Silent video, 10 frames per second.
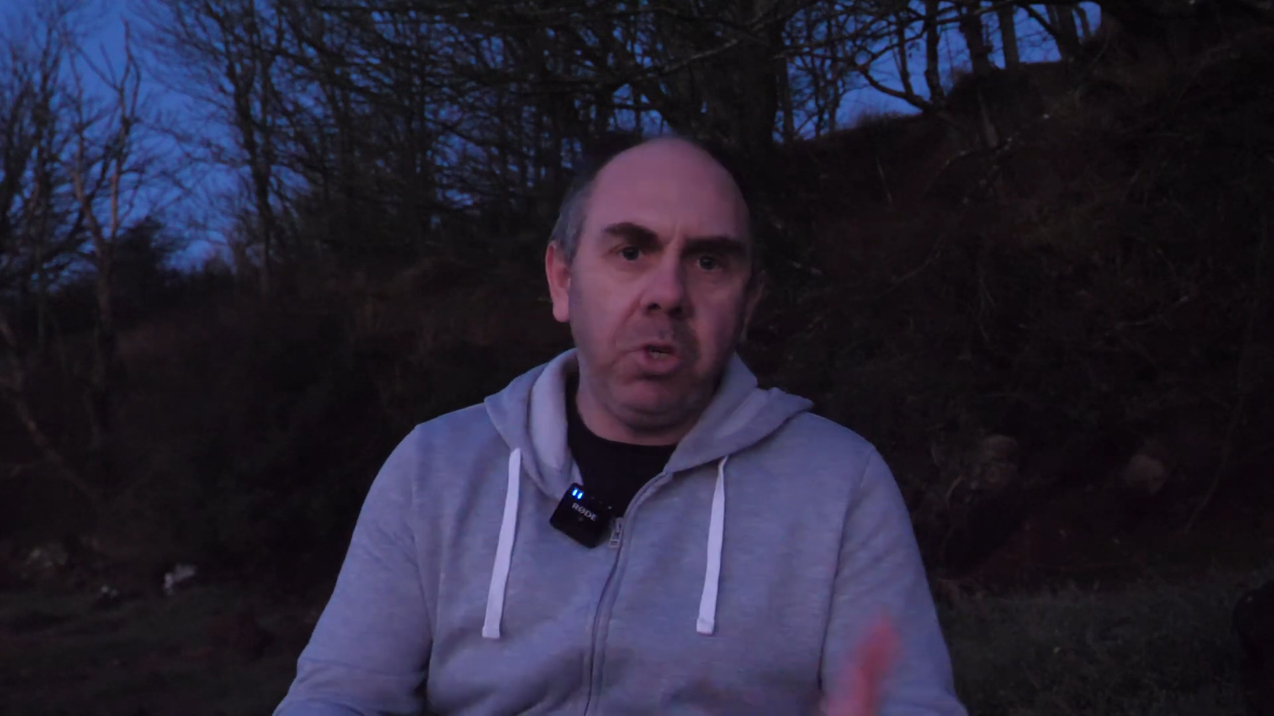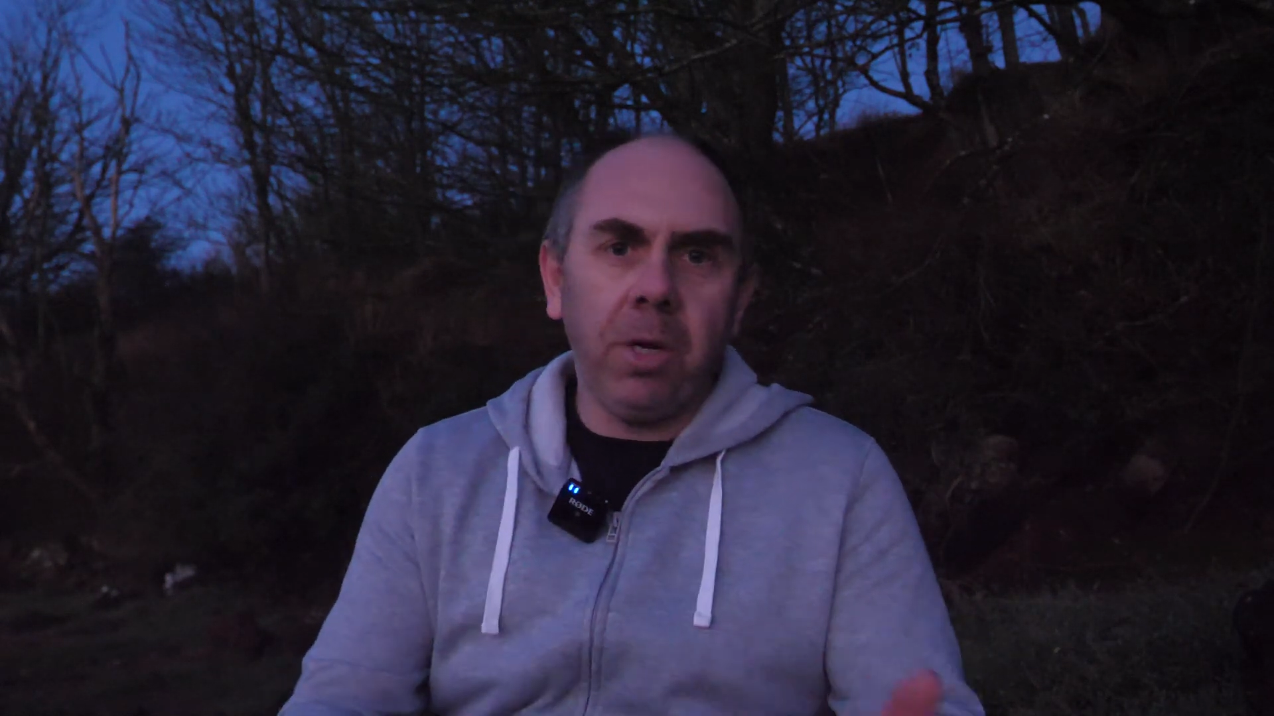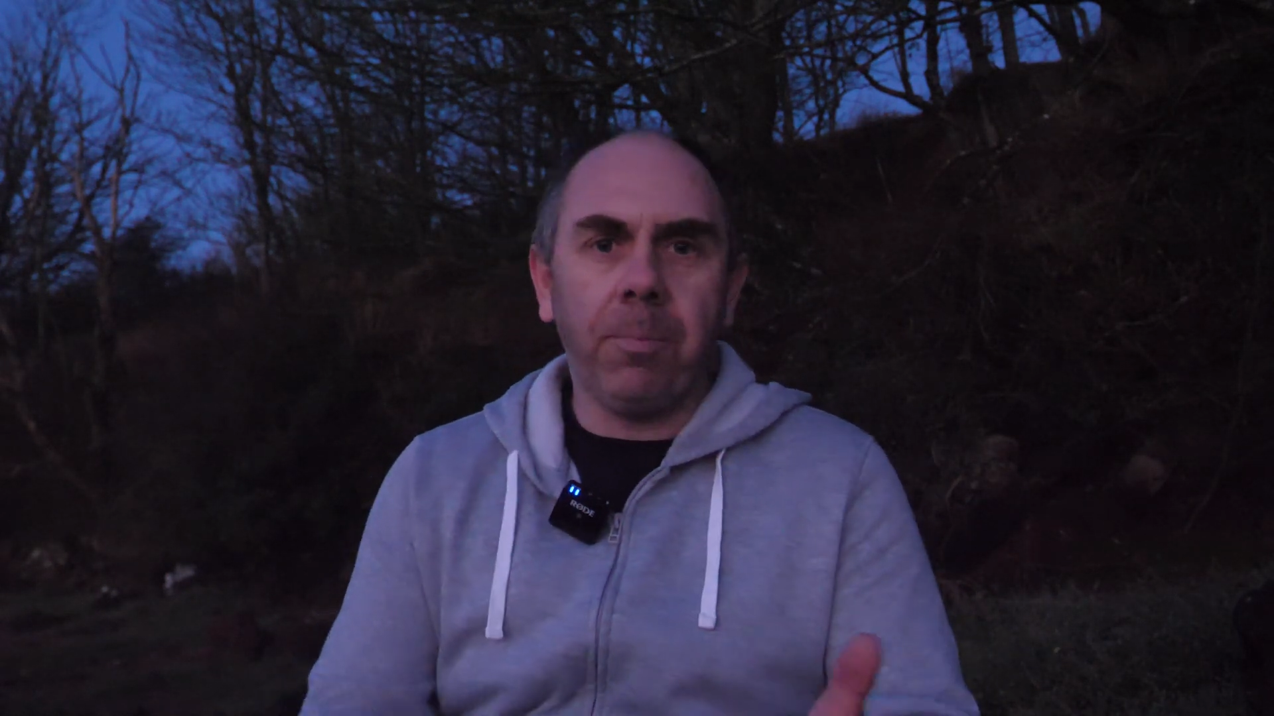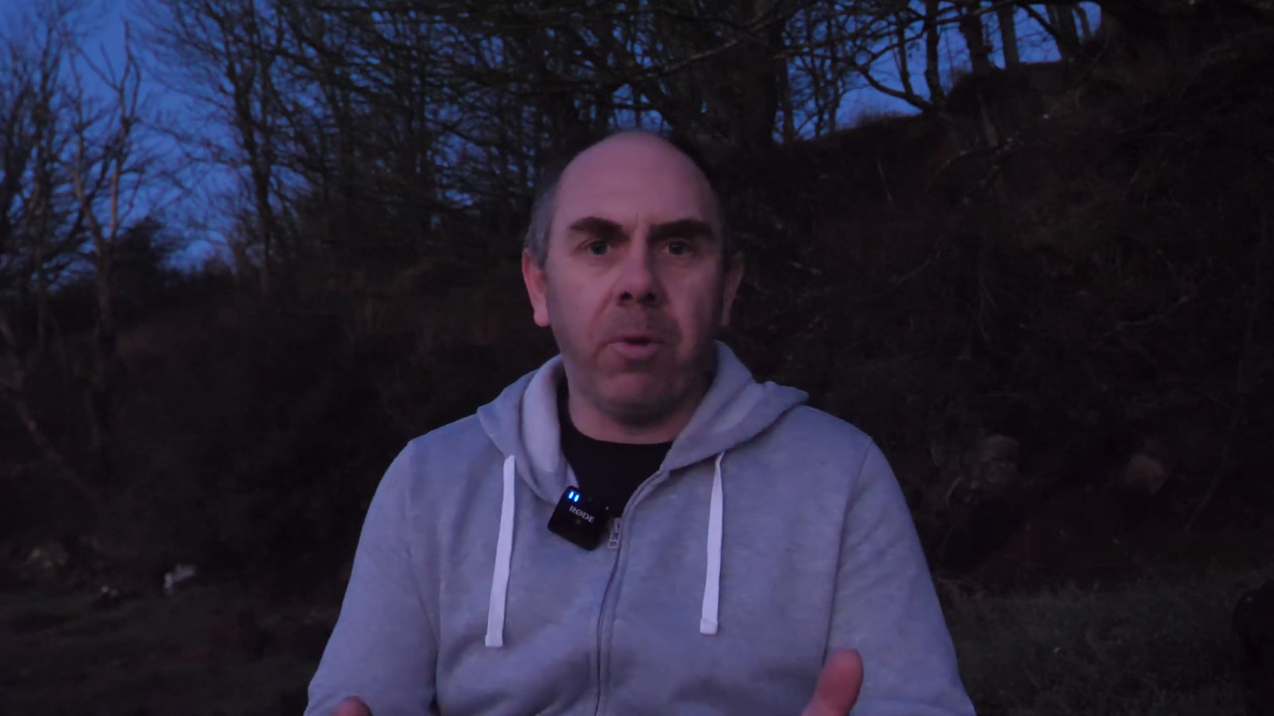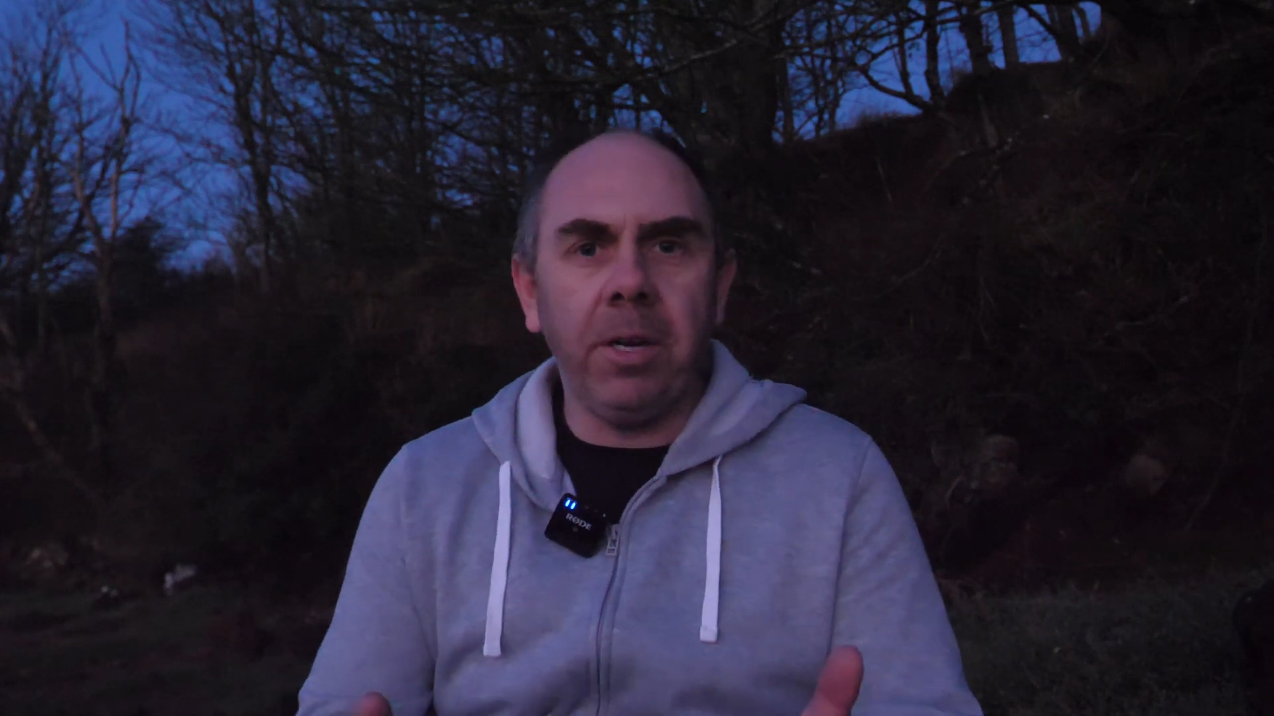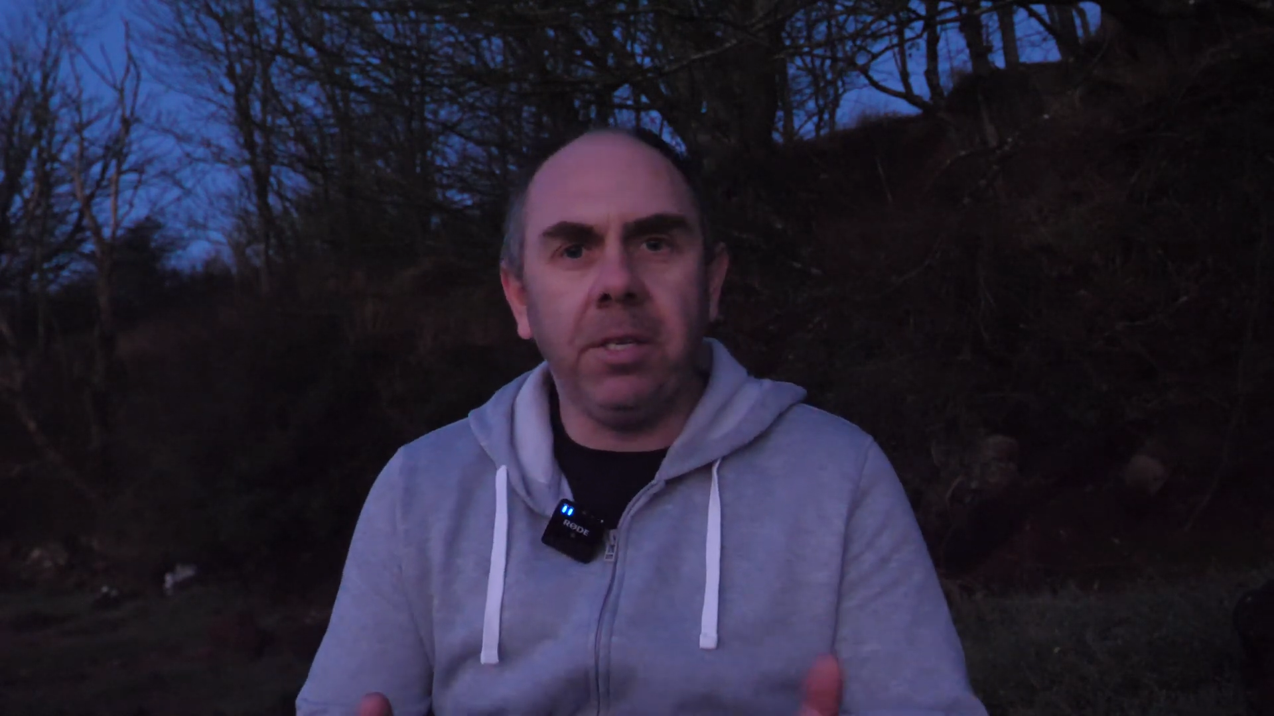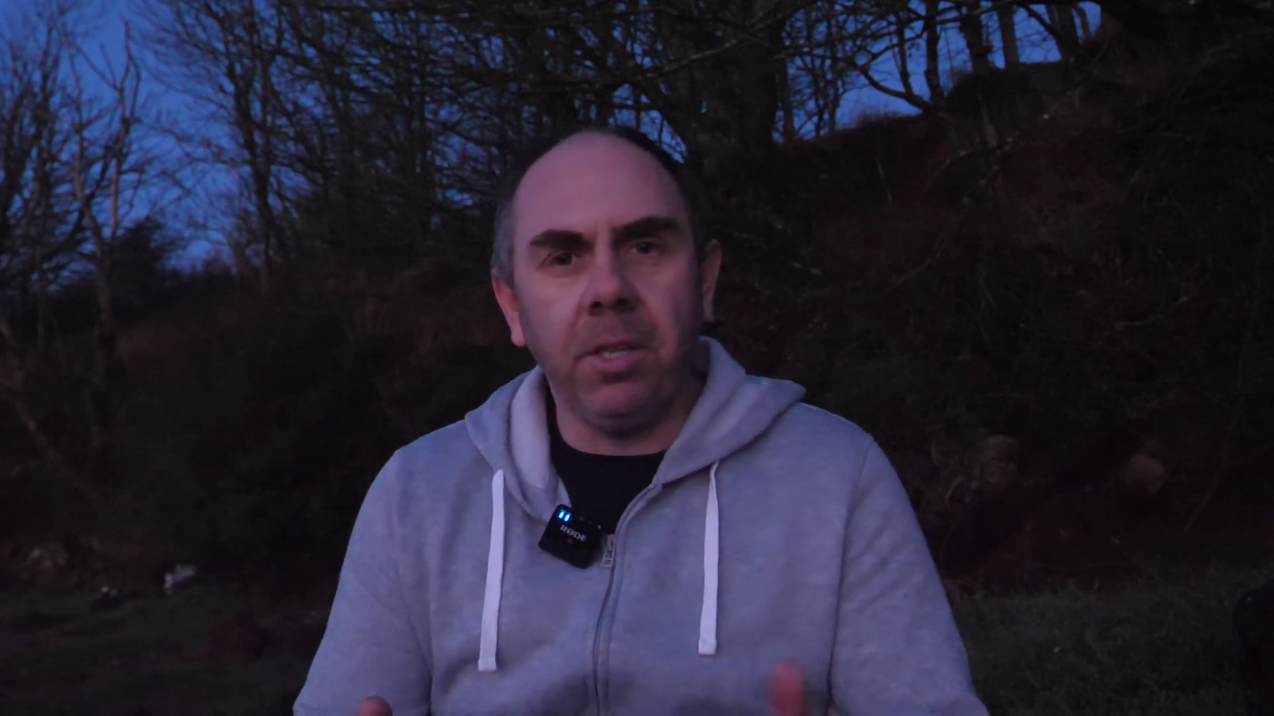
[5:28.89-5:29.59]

should upgrade